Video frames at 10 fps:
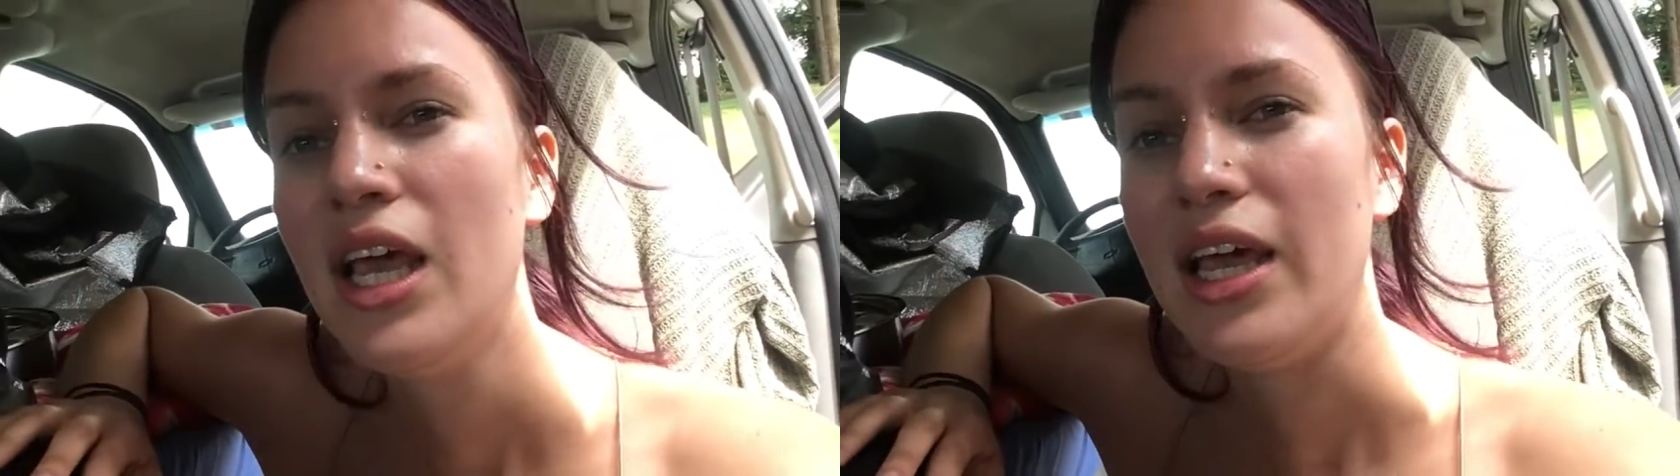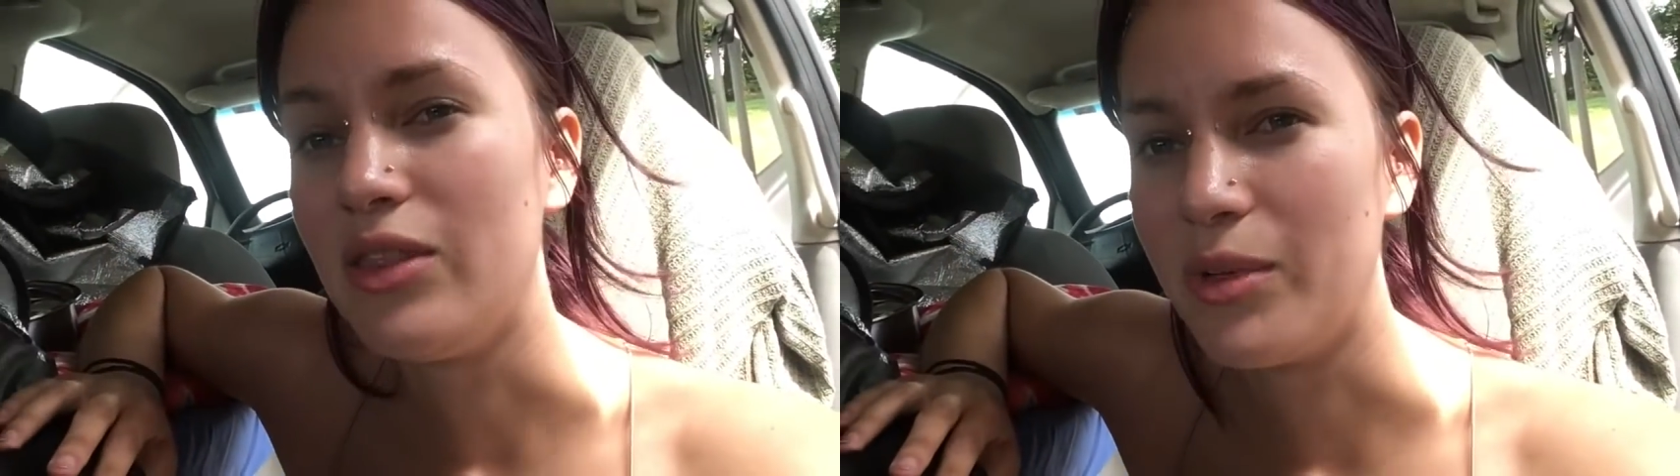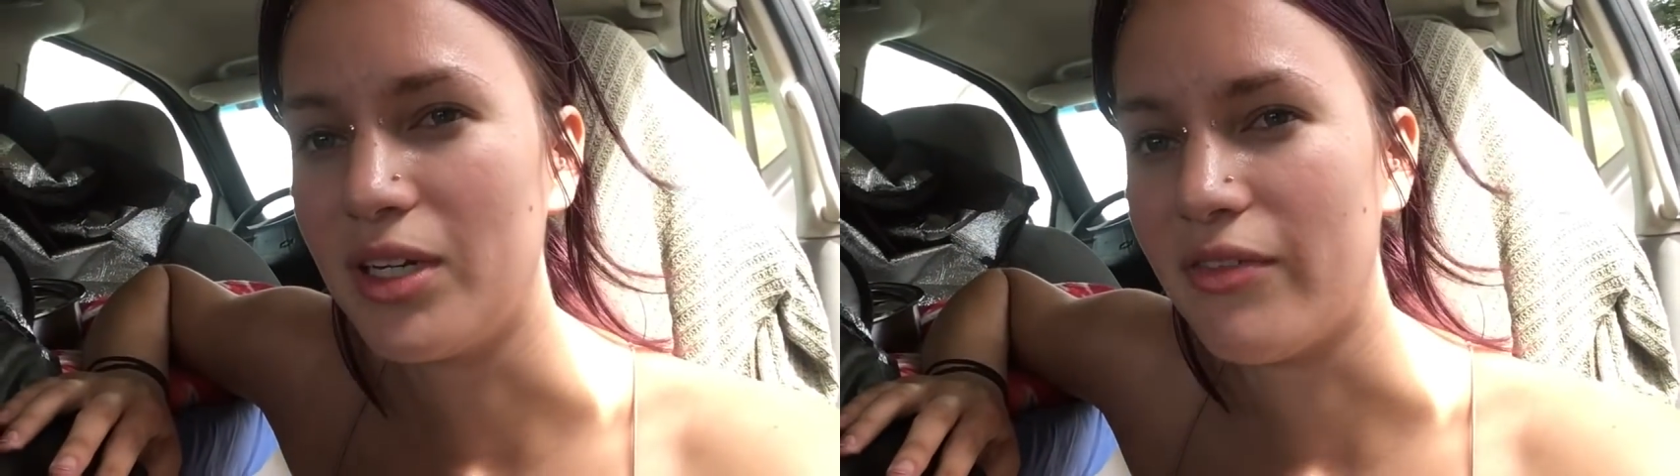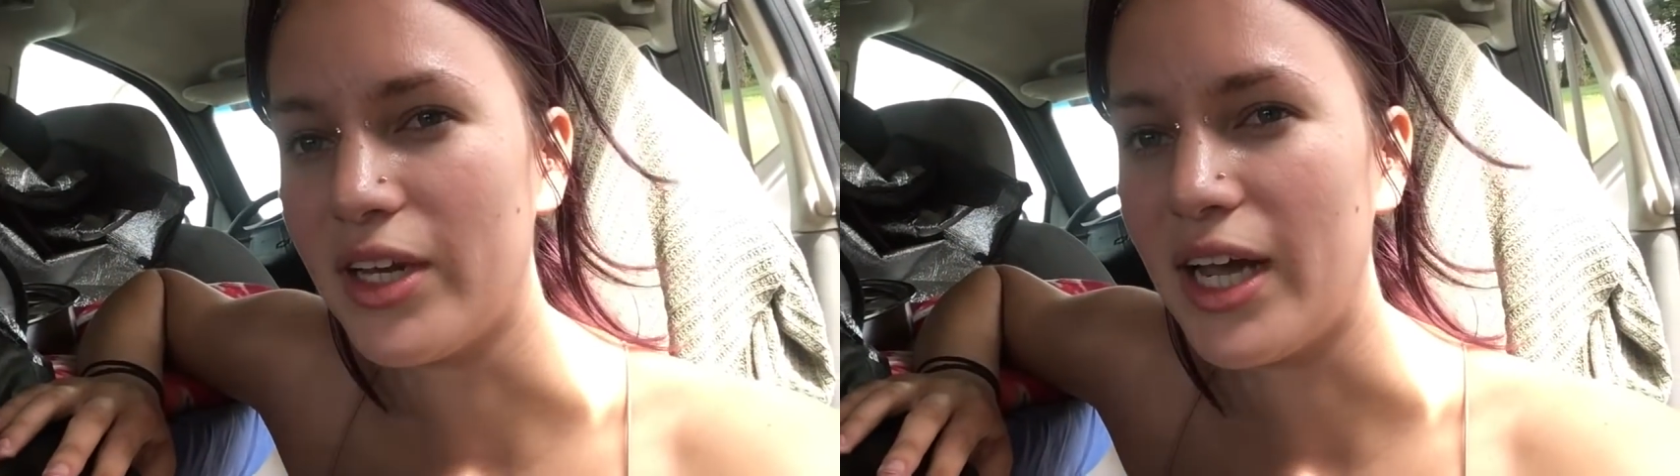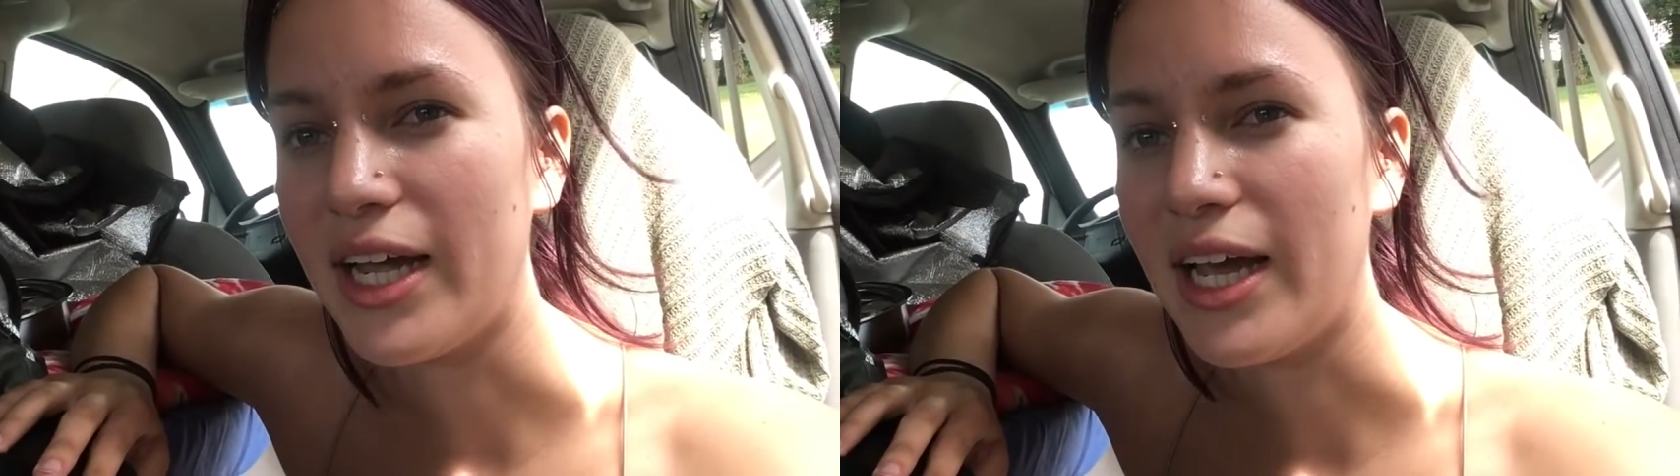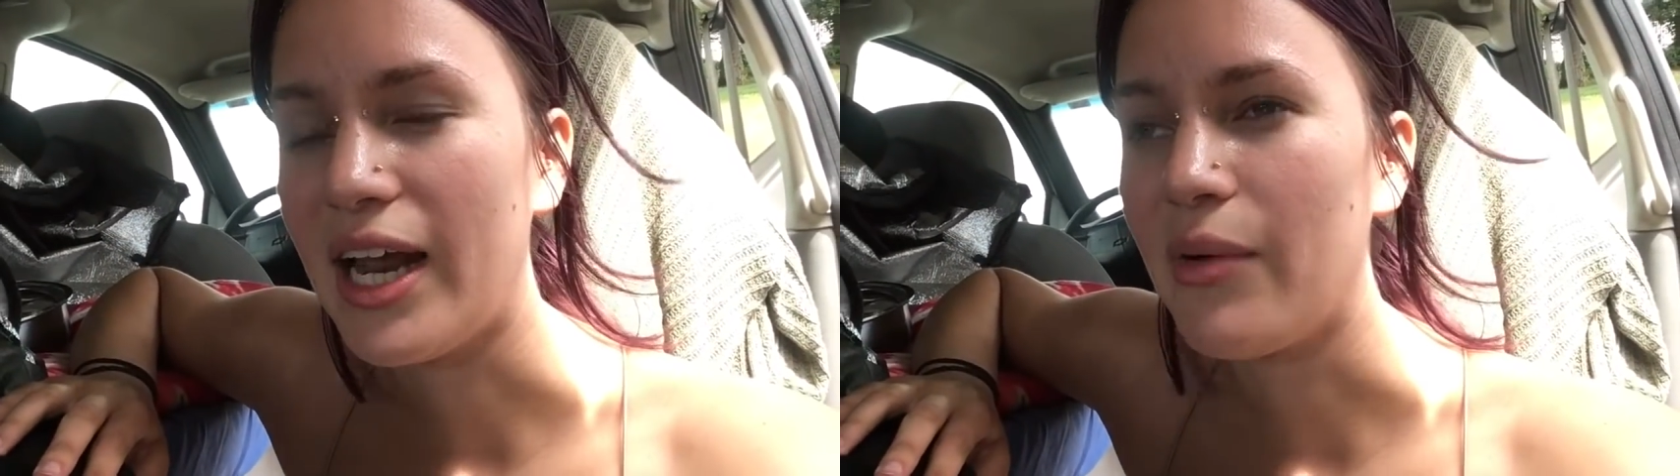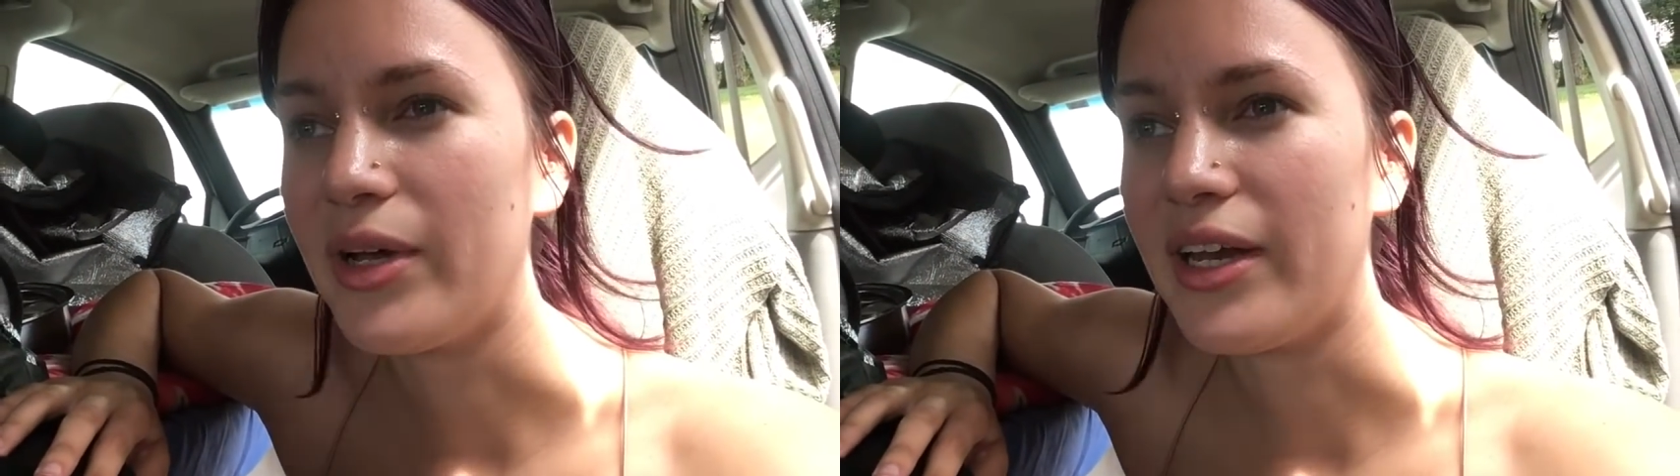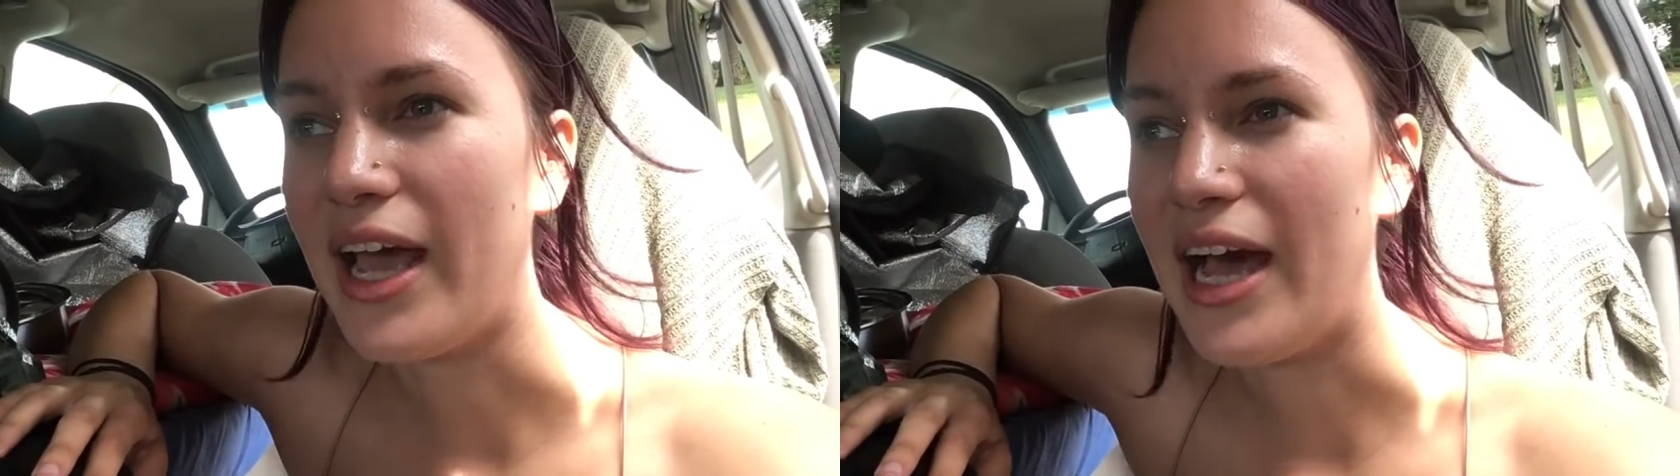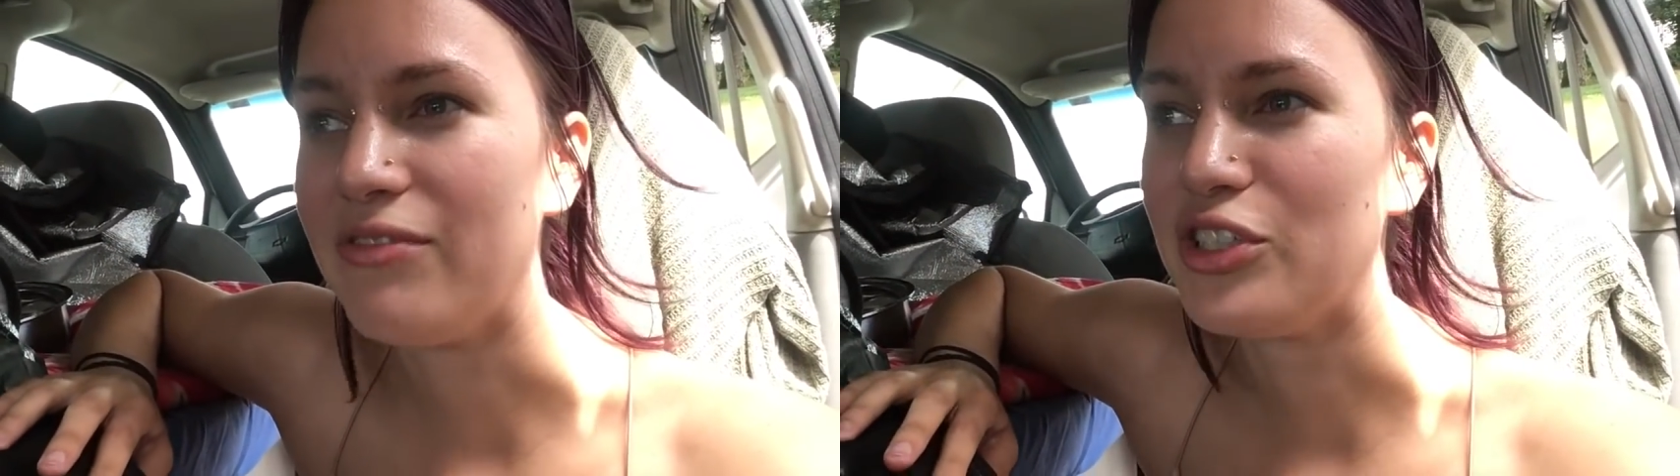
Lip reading: in the middle of the night and I would have